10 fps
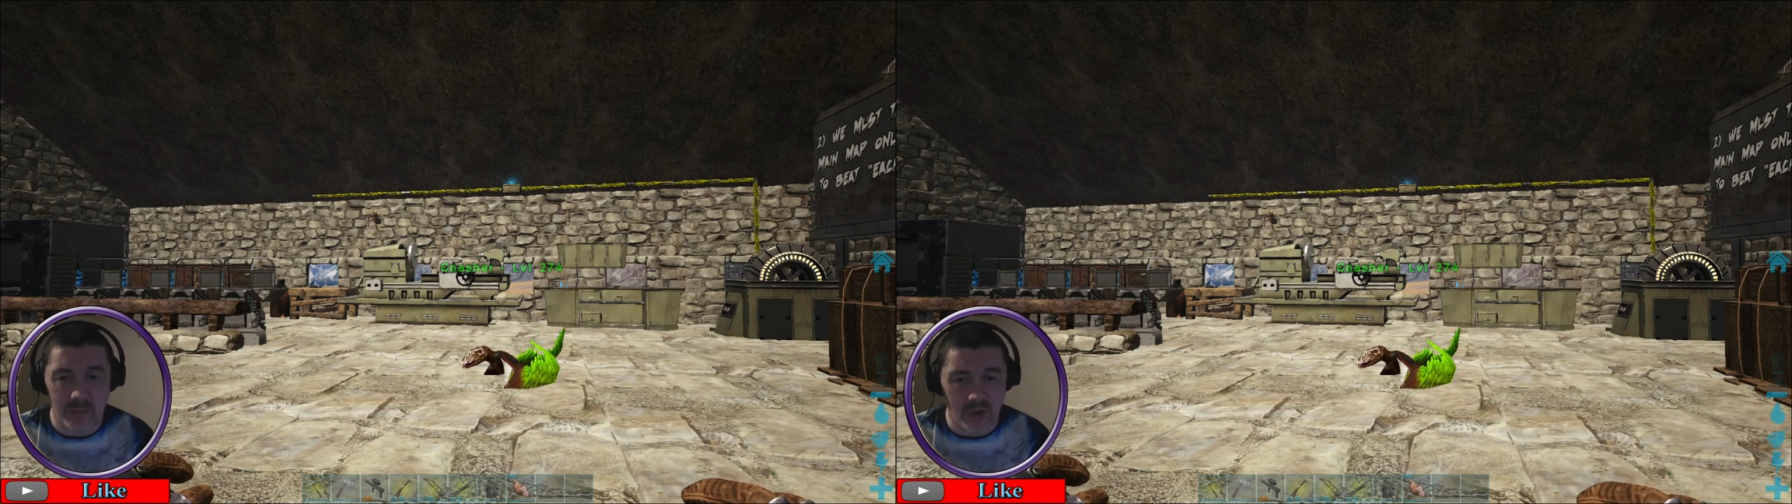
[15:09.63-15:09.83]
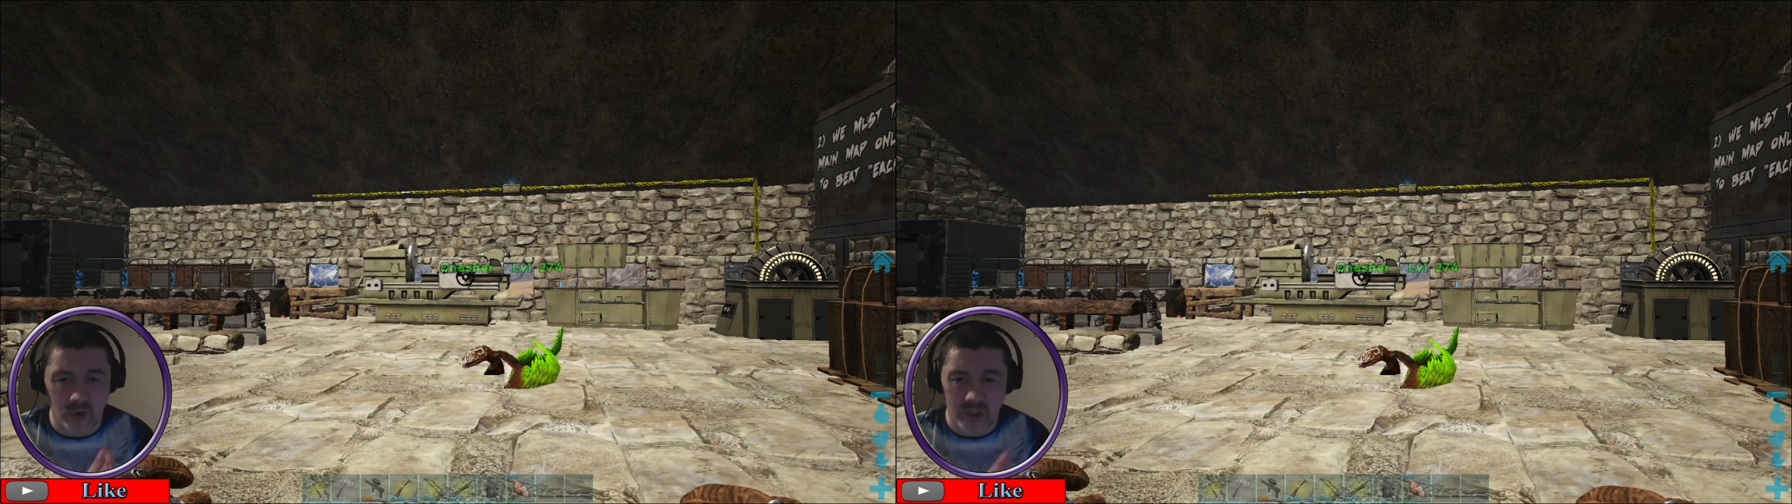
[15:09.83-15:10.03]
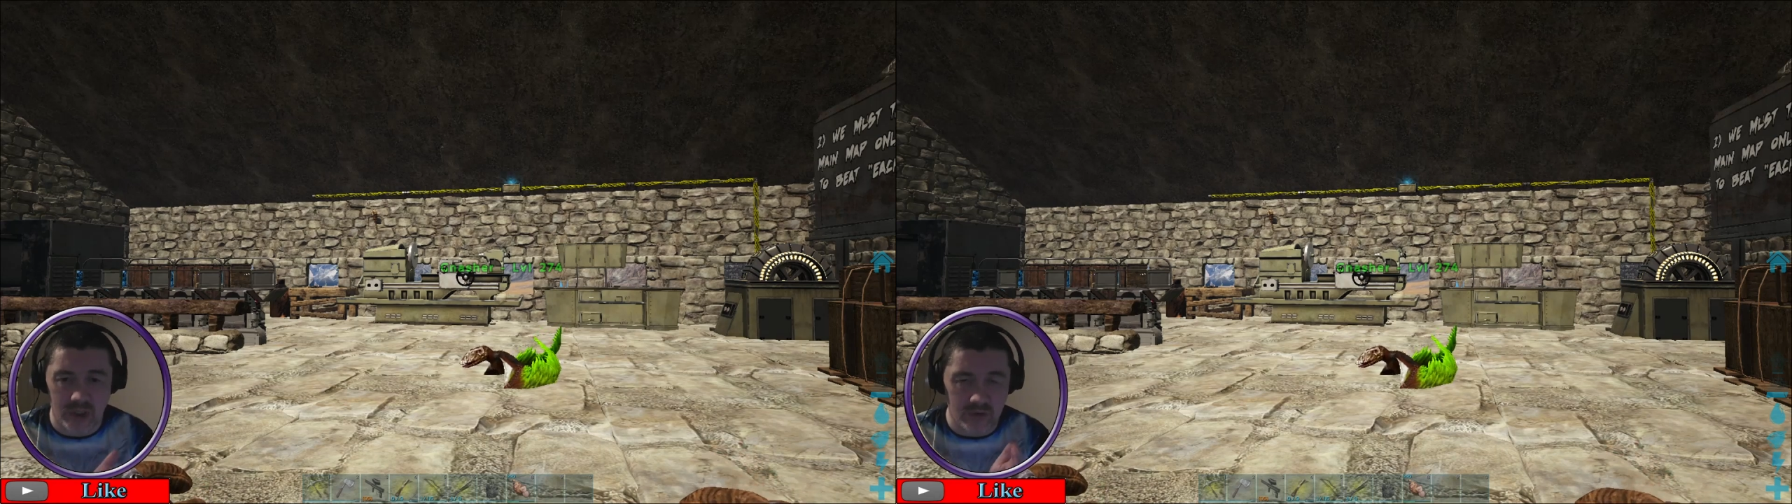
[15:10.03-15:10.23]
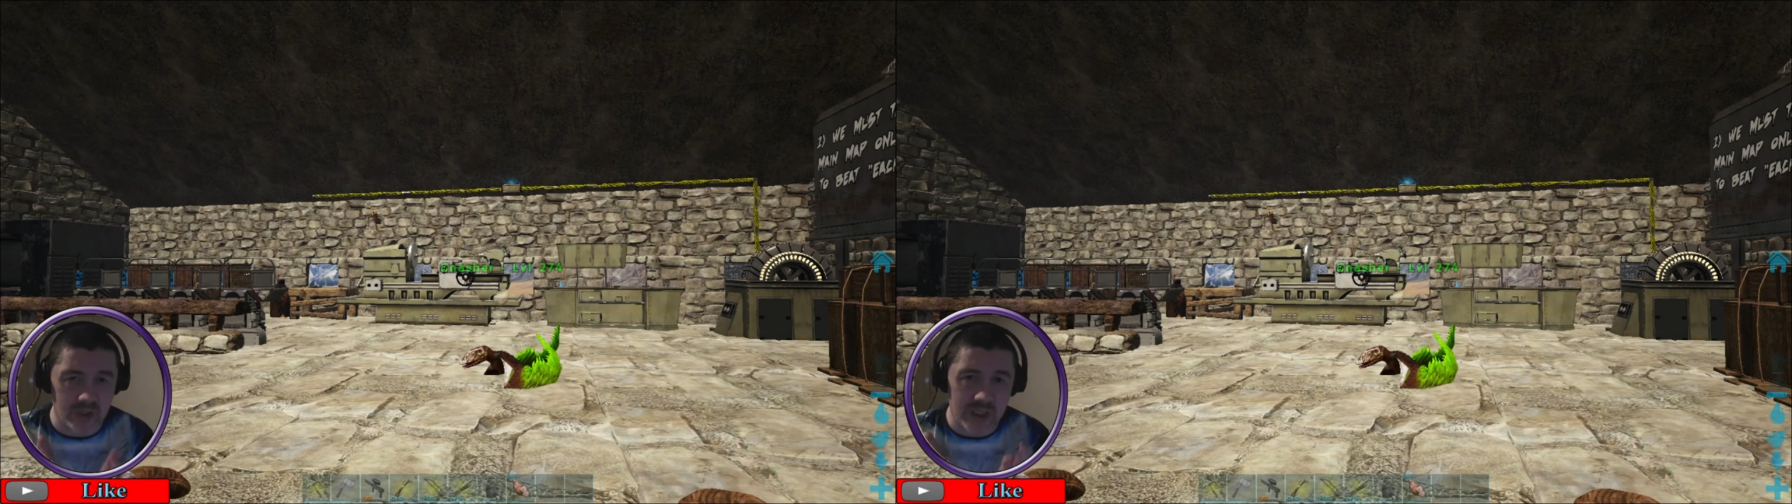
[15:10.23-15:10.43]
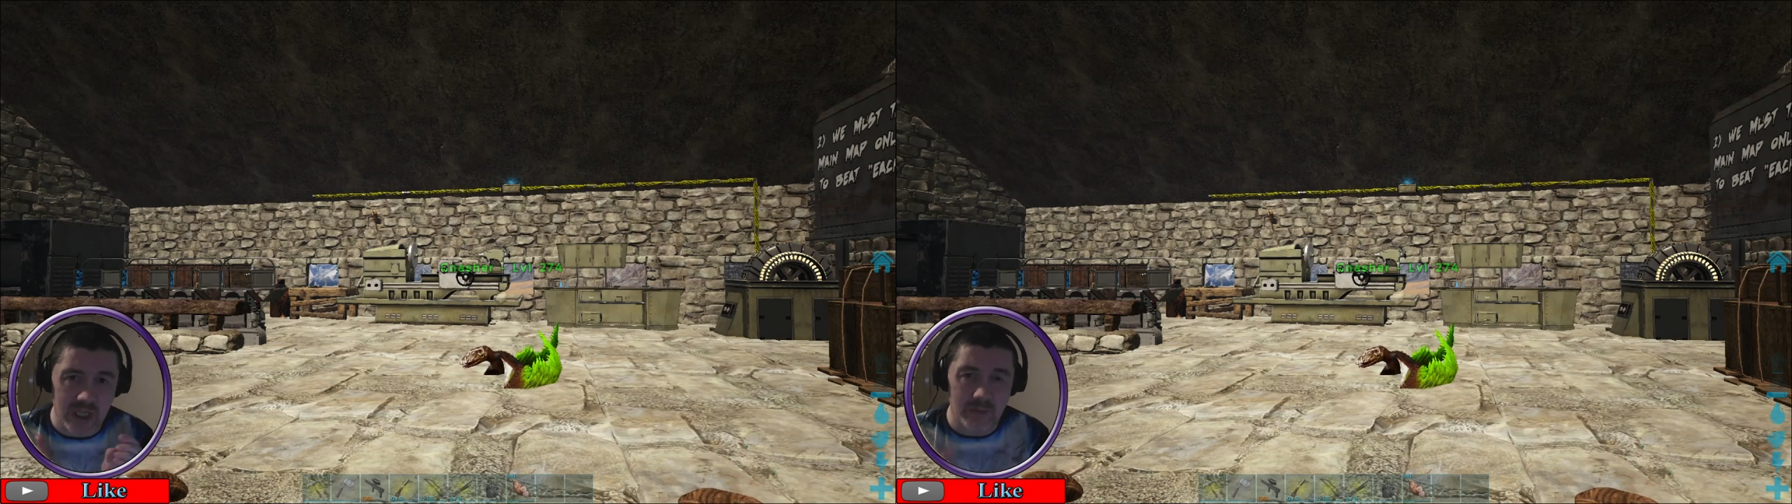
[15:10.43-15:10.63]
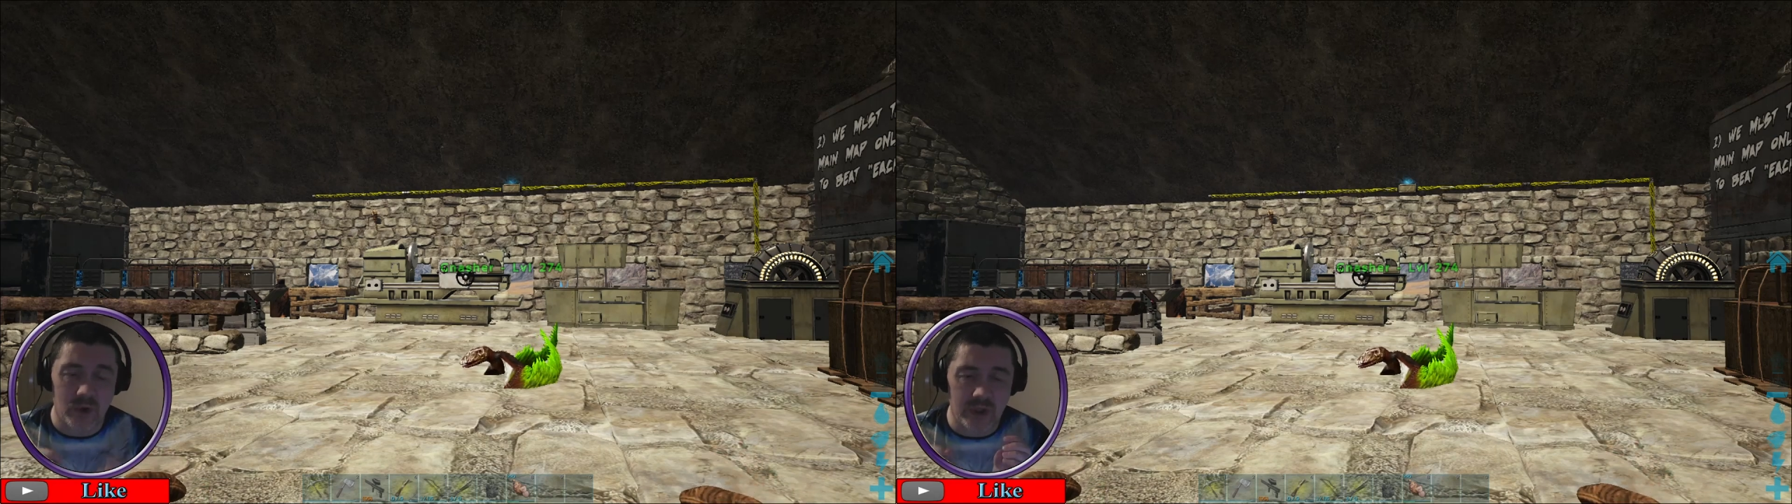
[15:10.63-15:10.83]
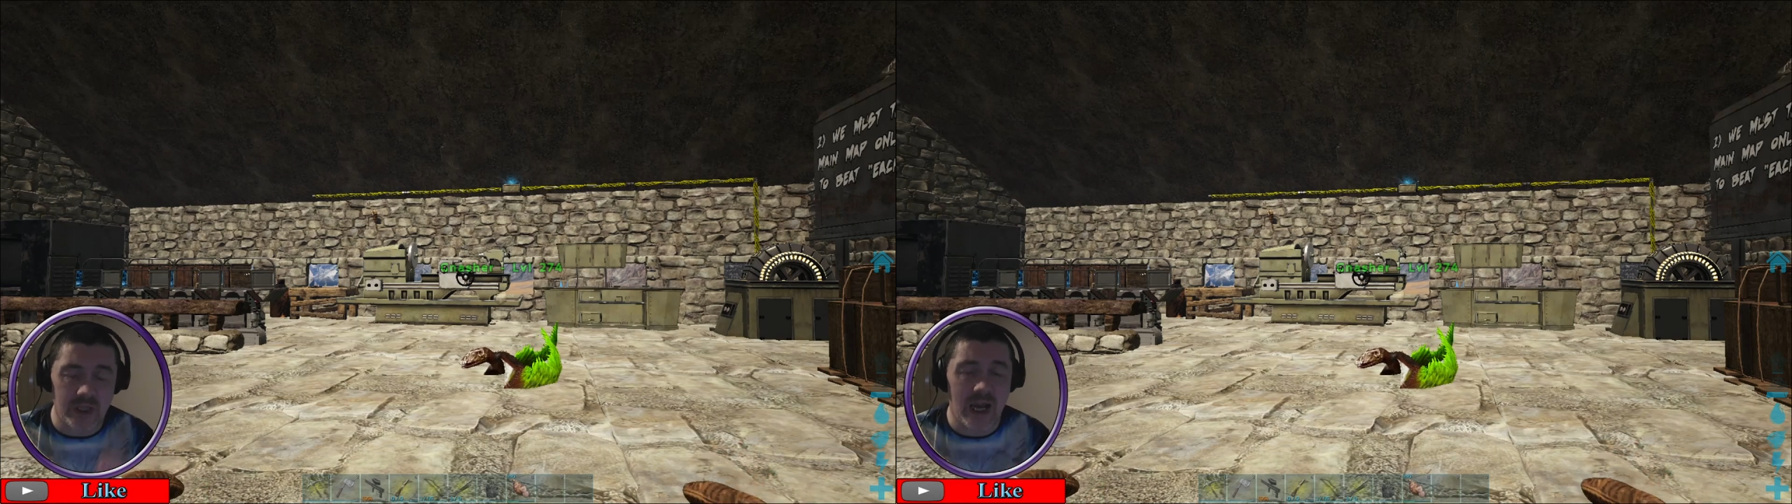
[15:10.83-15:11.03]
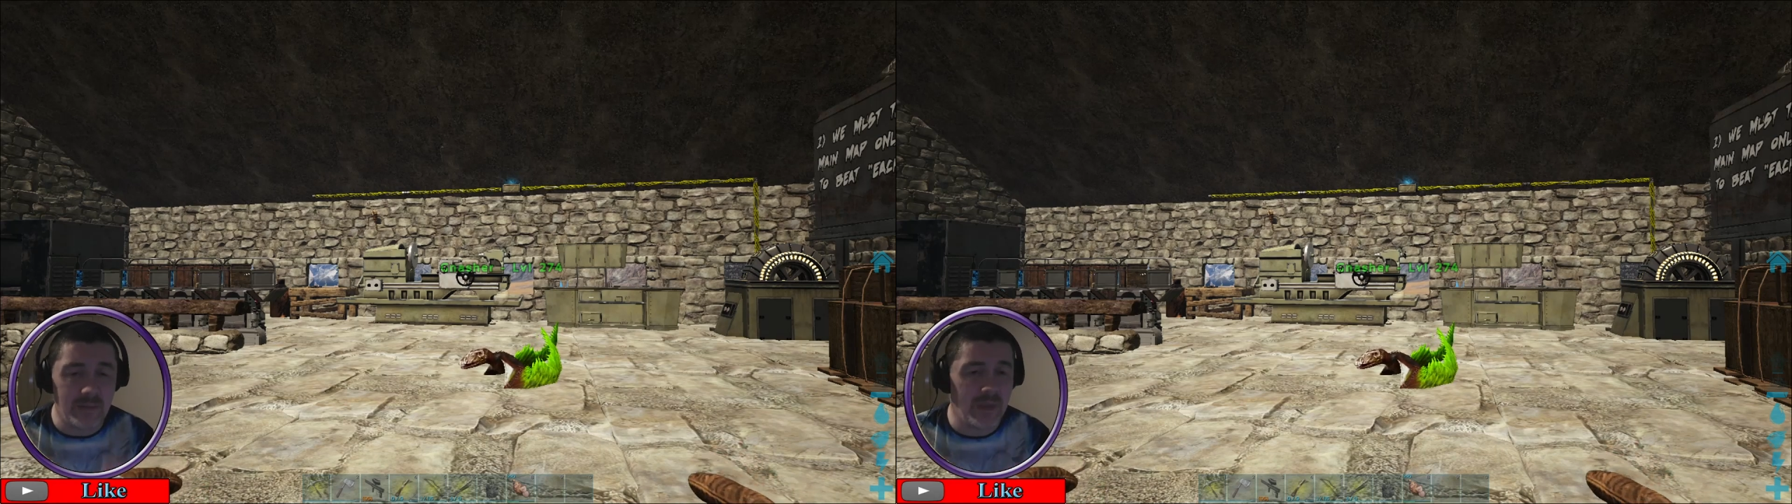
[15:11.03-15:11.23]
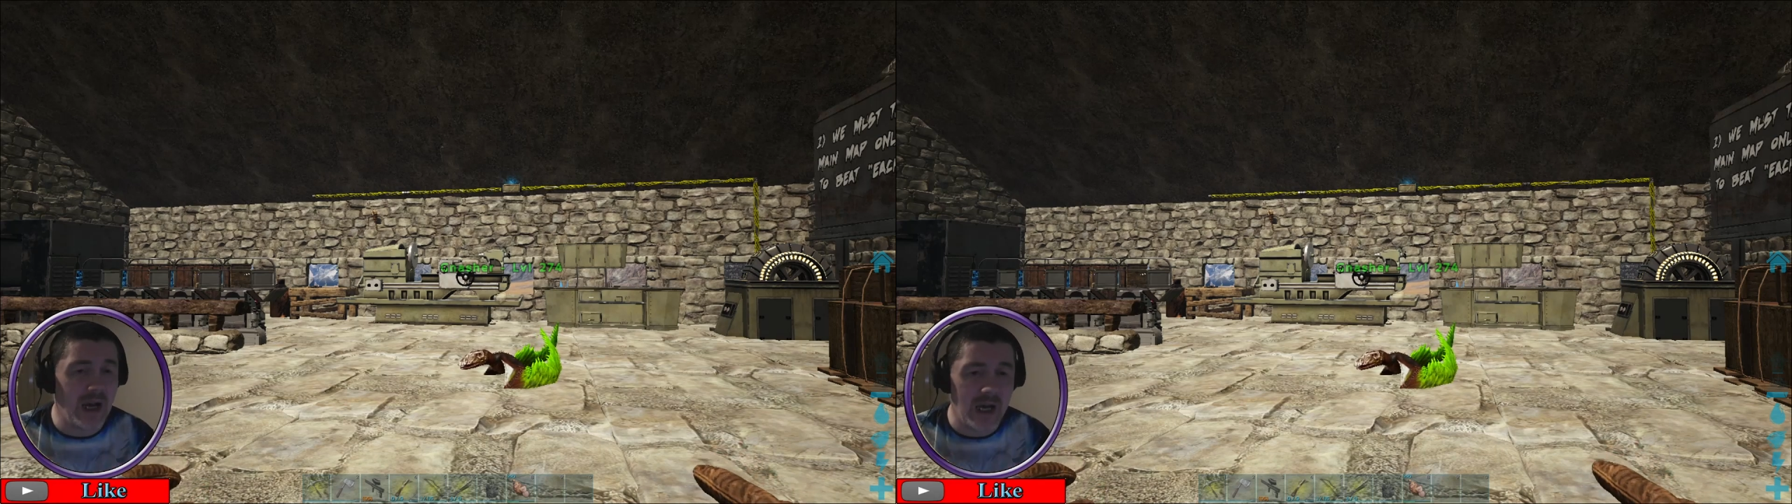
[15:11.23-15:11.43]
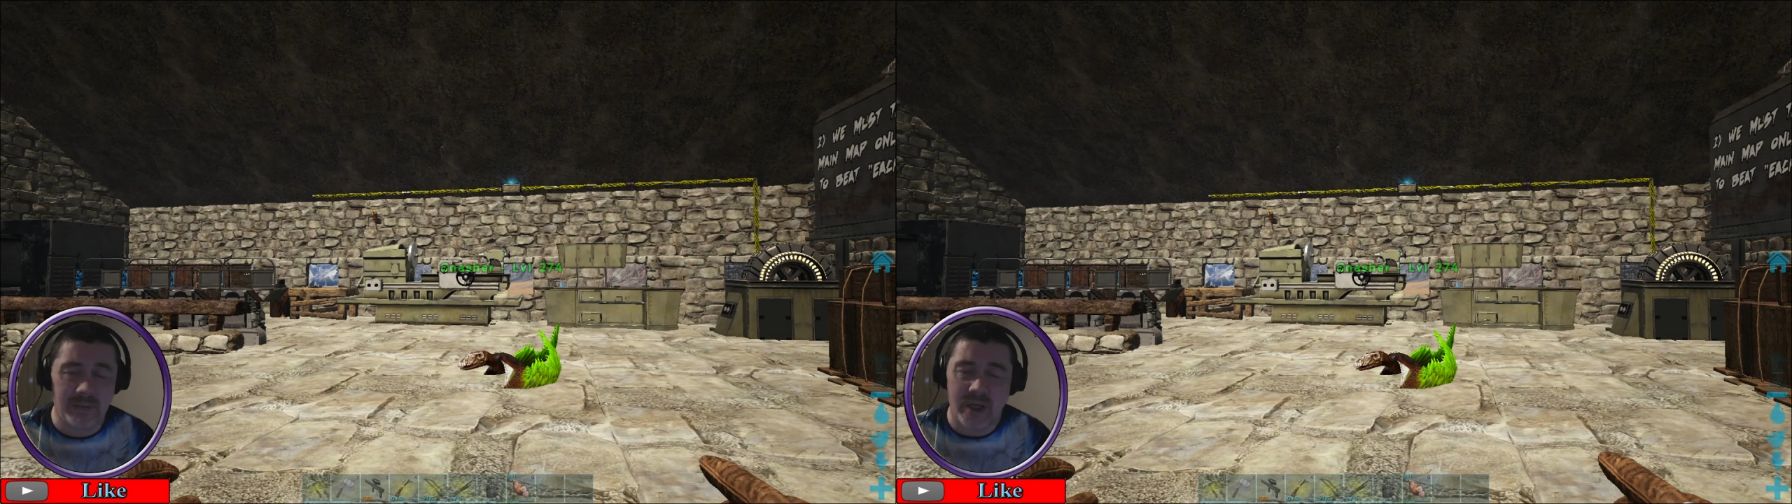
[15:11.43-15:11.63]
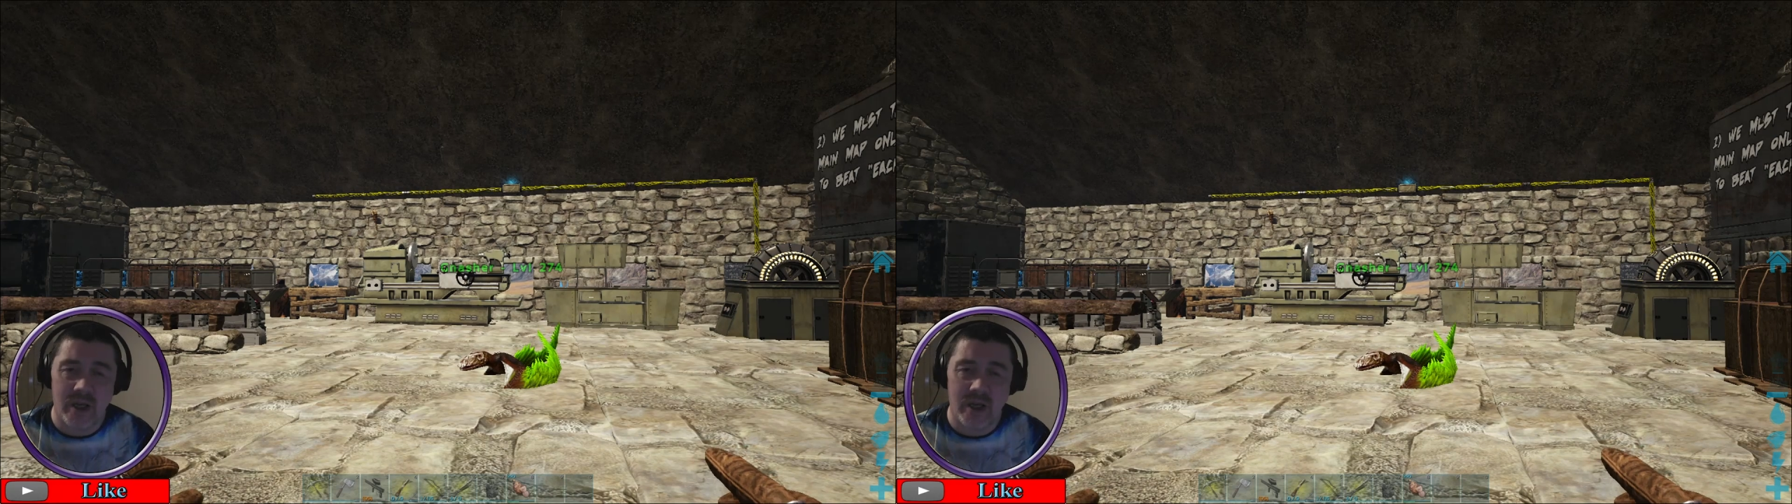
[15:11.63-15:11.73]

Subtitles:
We're only allowed to tame on that map,